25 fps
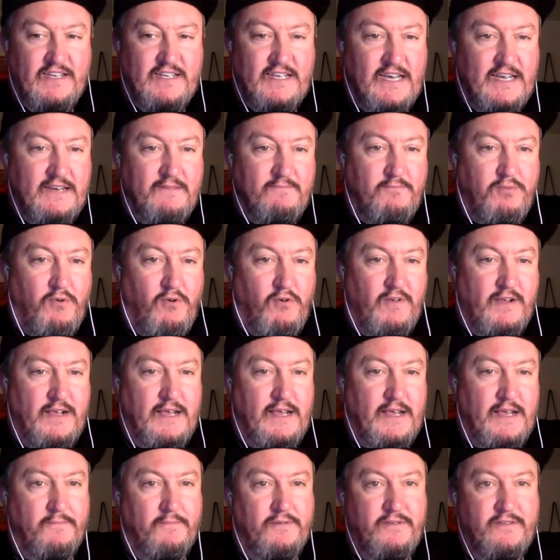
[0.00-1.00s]
and
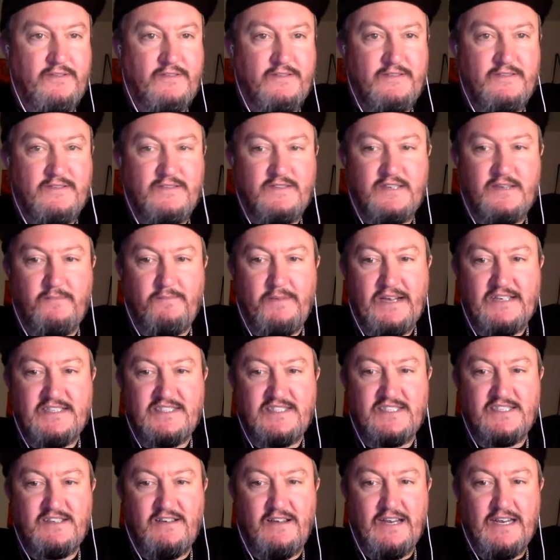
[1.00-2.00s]
Bergkamp. The
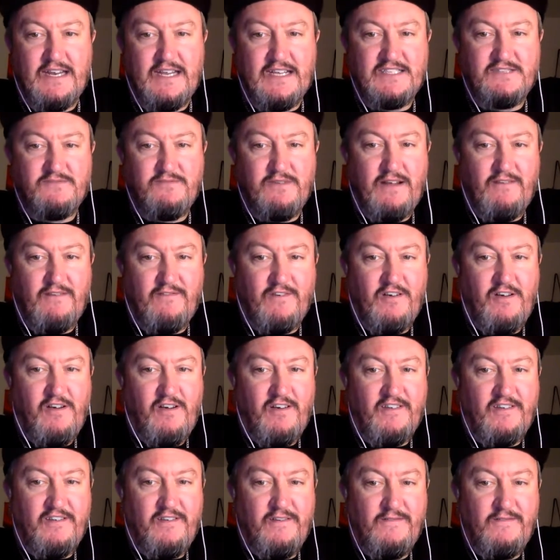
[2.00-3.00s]
best signings we ever got.